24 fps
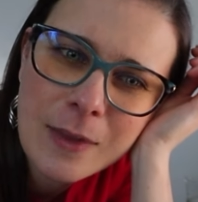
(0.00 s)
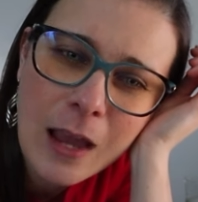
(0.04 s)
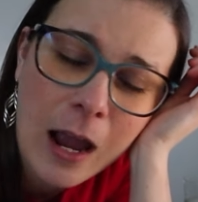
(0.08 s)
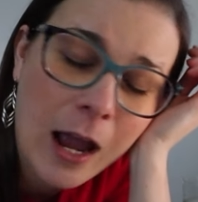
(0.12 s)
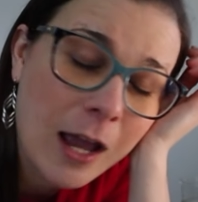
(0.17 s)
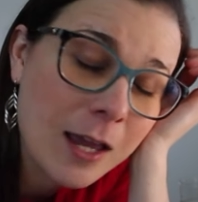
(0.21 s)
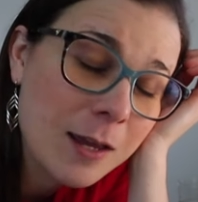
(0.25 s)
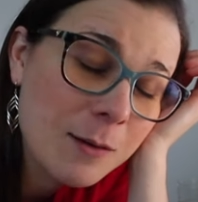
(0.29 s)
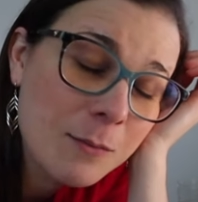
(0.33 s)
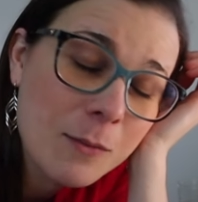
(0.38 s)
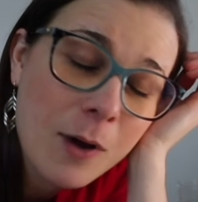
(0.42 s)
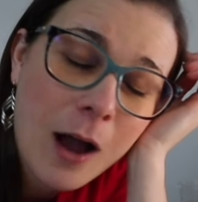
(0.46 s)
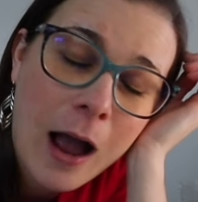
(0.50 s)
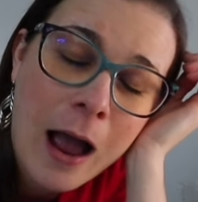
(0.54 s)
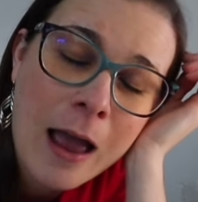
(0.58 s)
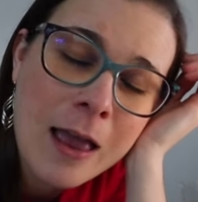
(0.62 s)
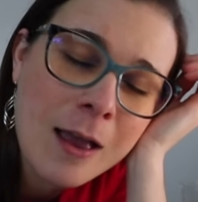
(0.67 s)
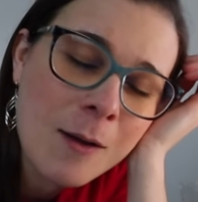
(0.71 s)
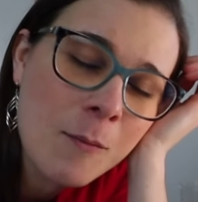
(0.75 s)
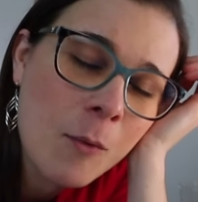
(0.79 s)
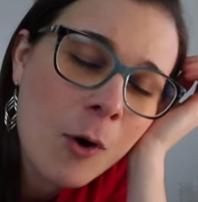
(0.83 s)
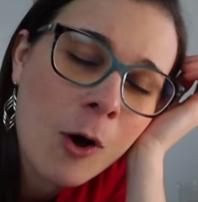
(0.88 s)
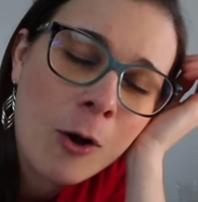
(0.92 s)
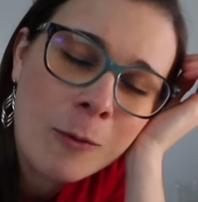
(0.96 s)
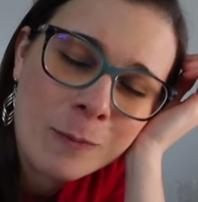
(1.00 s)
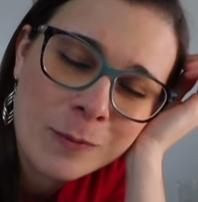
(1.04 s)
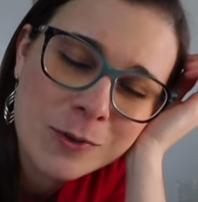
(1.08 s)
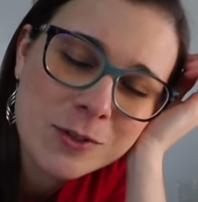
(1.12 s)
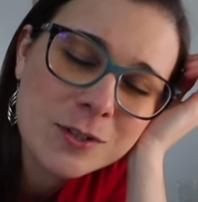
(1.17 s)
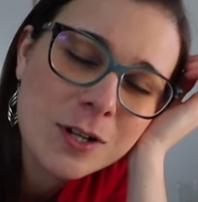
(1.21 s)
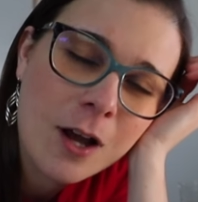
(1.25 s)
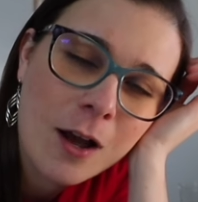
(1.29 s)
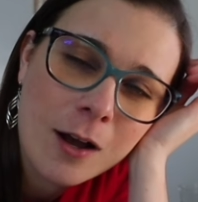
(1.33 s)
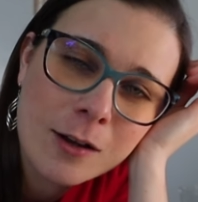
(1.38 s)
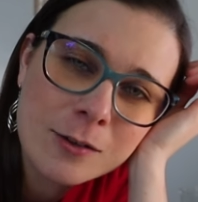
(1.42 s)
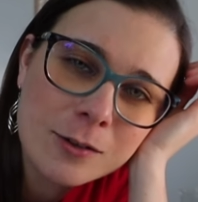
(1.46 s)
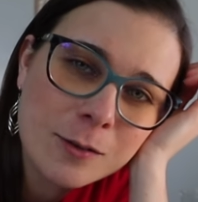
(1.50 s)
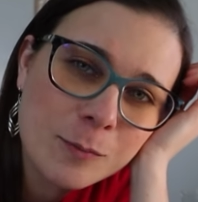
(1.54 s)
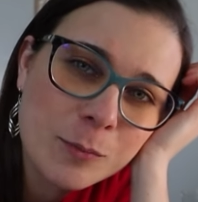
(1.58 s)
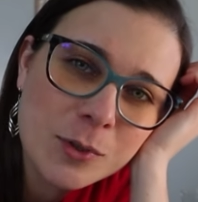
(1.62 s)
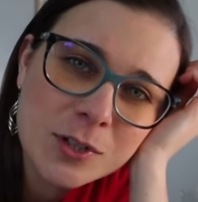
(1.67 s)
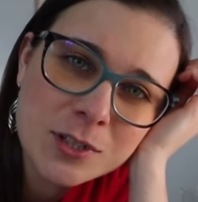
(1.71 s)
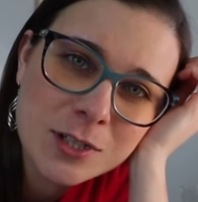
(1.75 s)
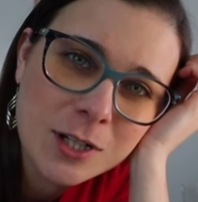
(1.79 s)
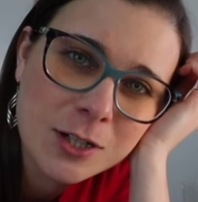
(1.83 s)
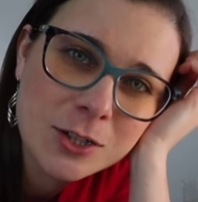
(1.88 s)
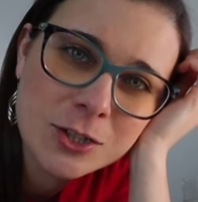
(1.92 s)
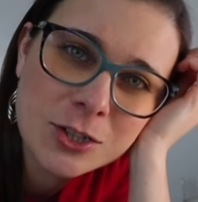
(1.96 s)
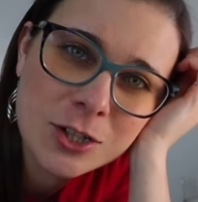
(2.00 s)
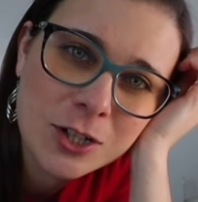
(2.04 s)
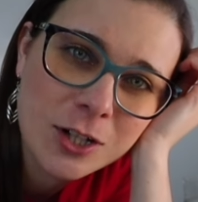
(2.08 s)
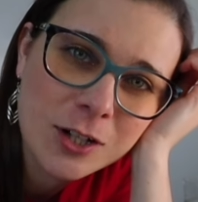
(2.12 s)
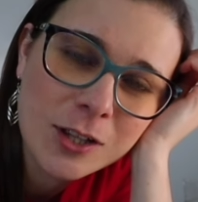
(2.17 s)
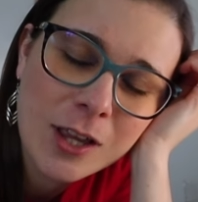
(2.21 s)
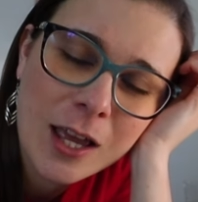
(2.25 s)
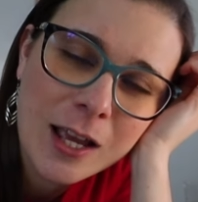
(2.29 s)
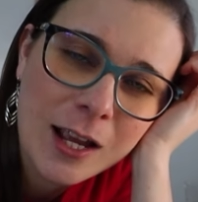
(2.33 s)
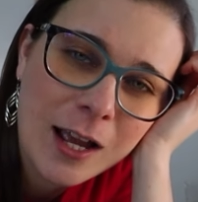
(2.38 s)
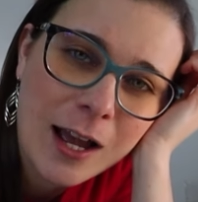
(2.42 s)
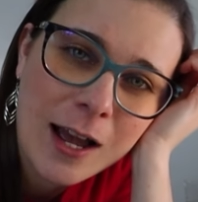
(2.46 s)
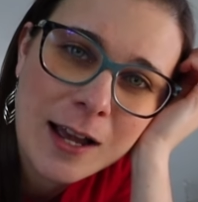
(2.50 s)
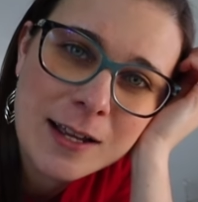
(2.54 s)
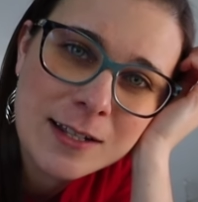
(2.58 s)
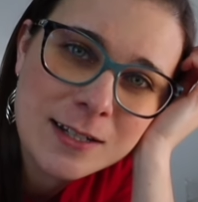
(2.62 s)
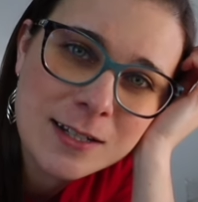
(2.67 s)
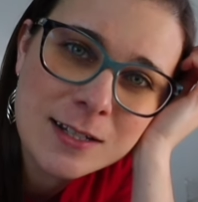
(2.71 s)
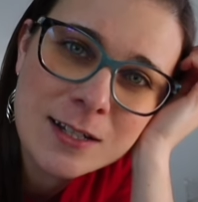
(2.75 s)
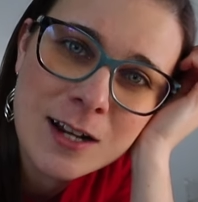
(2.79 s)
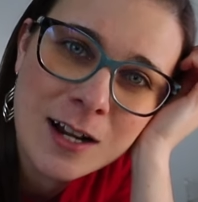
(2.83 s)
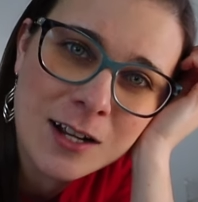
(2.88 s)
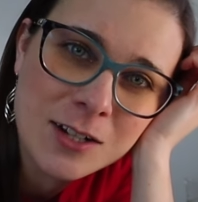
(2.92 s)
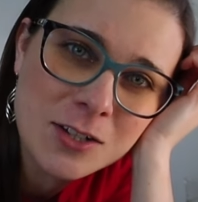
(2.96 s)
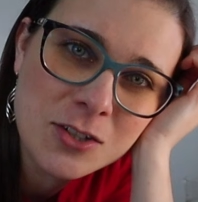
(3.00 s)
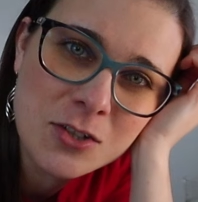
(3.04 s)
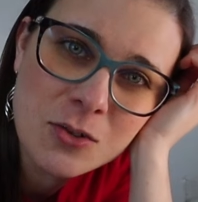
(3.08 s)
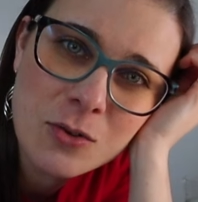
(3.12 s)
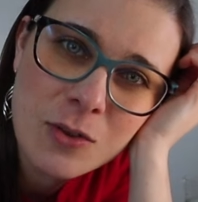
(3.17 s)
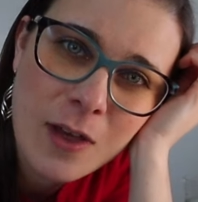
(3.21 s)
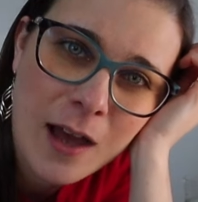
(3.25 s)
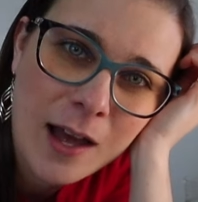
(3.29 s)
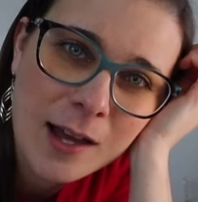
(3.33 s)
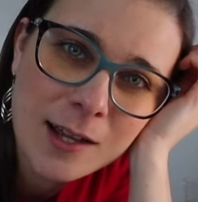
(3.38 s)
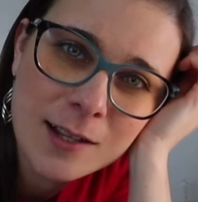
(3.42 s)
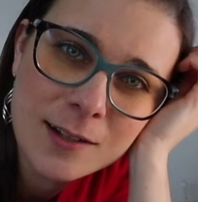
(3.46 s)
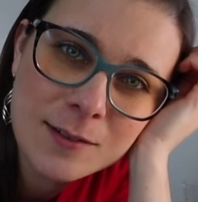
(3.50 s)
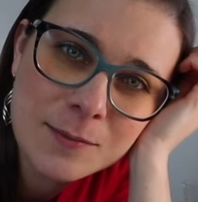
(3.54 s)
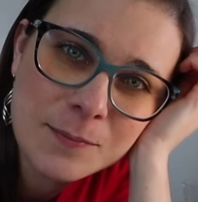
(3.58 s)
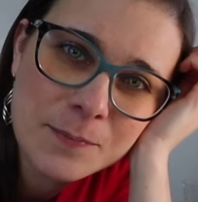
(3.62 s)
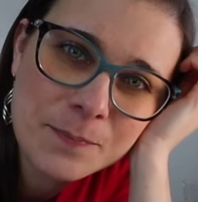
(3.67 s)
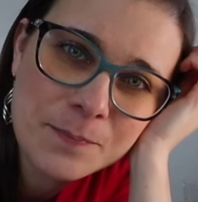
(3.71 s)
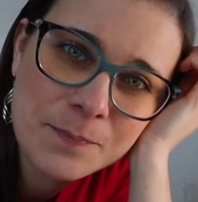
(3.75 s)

I am almost 100% sure like I did not do that,